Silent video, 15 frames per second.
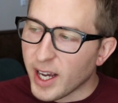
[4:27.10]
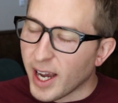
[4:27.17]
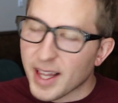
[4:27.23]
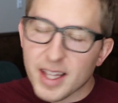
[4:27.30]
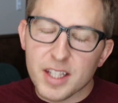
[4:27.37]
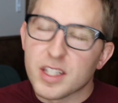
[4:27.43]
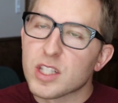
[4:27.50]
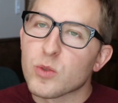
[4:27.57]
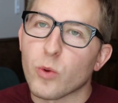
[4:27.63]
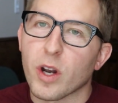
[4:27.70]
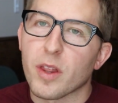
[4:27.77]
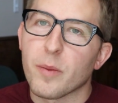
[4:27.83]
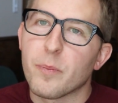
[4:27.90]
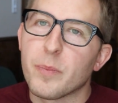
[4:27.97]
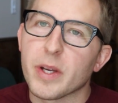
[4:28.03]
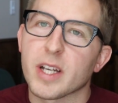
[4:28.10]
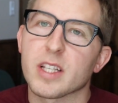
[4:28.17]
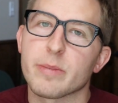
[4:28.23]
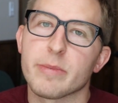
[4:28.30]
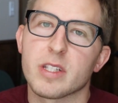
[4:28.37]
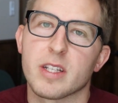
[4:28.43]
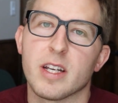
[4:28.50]
I think this is one of the
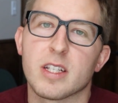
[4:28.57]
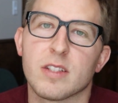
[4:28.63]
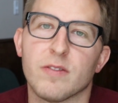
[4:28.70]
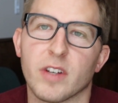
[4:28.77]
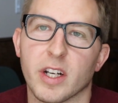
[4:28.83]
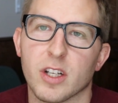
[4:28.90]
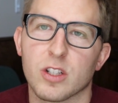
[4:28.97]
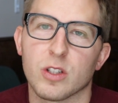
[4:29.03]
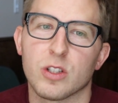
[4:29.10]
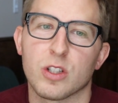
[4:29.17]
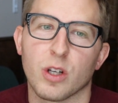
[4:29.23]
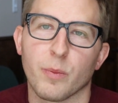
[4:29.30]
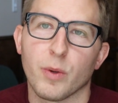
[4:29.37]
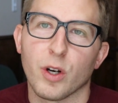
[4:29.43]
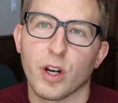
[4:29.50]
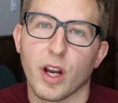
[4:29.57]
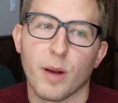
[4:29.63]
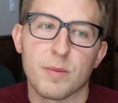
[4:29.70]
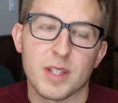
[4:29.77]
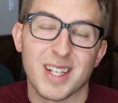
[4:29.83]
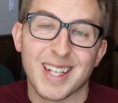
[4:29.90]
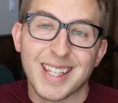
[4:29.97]
biggest mistakes in financial engineering
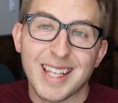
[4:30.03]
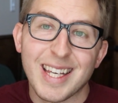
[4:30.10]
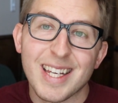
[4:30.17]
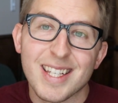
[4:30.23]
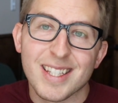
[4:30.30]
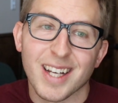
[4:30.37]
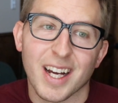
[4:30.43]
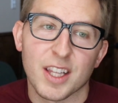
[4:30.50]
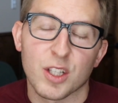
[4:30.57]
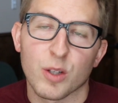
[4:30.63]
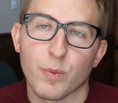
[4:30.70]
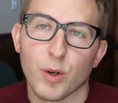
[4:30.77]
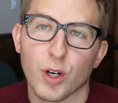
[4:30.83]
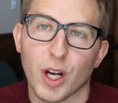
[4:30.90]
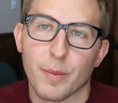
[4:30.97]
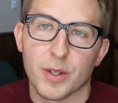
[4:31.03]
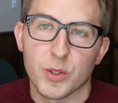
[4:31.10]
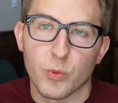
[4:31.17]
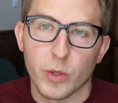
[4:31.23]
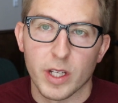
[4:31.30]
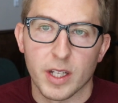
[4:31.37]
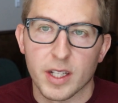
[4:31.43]
programs and a key sign that your program
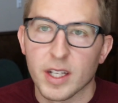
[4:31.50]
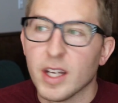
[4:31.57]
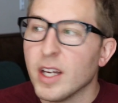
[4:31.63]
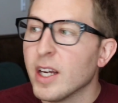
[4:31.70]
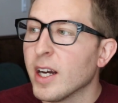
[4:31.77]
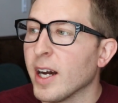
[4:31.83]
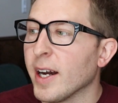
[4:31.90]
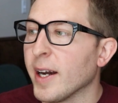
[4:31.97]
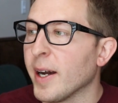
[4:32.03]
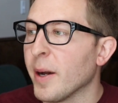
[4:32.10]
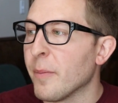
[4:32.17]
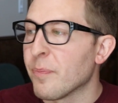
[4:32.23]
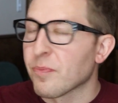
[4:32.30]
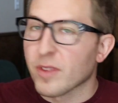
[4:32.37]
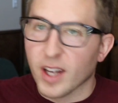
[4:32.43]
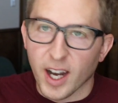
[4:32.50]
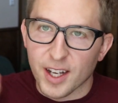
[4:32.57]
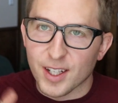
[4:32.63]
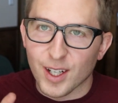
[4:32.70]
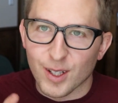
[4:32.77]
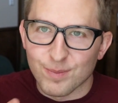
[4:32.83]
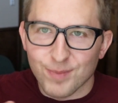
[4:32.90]
is weak. Um,
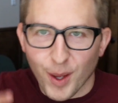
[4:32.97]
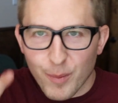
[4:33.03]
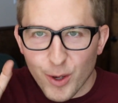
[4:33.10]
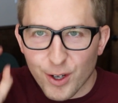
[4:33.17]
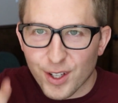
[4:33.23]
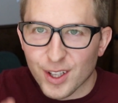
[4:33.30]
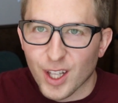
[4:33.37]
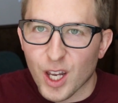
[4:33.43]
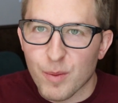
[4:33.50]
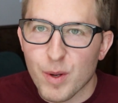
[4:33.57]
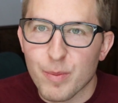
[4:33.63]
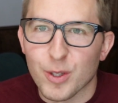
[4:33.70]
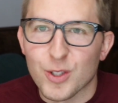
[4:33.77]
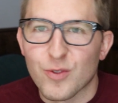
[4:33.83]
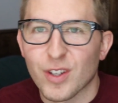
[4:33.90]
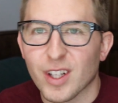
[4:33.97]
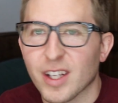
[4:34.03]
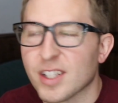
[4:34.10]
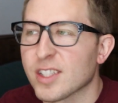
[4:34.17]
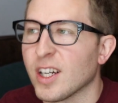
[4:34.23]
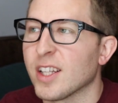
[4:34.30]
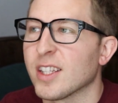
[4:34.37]
I know, I'm hurting a lot of people's
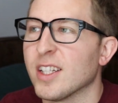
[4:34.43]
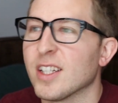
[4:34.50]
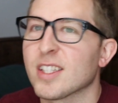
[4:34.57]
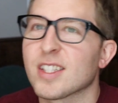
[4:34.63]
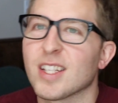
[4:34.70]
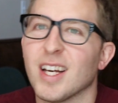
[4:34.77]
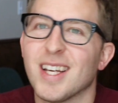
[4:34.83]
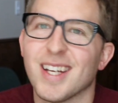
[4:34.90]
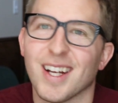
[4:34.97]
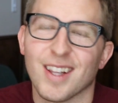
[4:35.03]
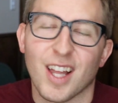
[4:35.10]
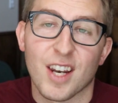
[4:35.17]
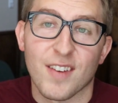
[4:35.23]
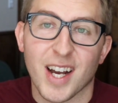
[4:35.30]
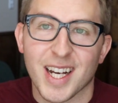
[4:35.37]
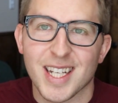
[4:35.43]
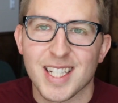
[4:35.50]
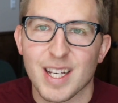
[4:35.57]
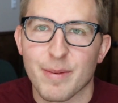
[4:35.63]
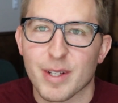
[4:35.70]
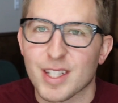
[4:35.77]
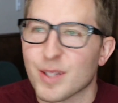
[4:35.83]
feelings on this, a lot of
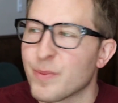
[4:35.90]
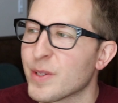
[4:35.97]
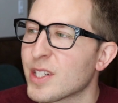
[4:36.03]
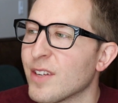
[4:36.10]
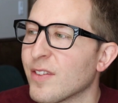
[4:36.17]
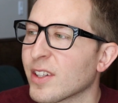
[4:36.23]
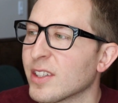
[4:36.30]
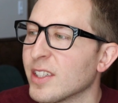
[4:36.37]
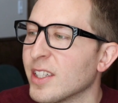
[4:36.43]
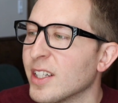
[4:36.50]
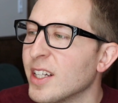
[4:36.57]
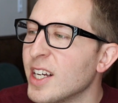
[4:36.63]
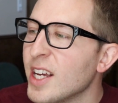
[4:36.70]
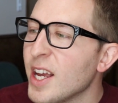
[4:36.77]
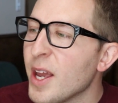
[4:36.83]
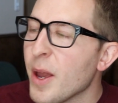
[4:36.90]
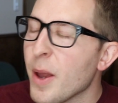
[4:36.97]
academics specifically,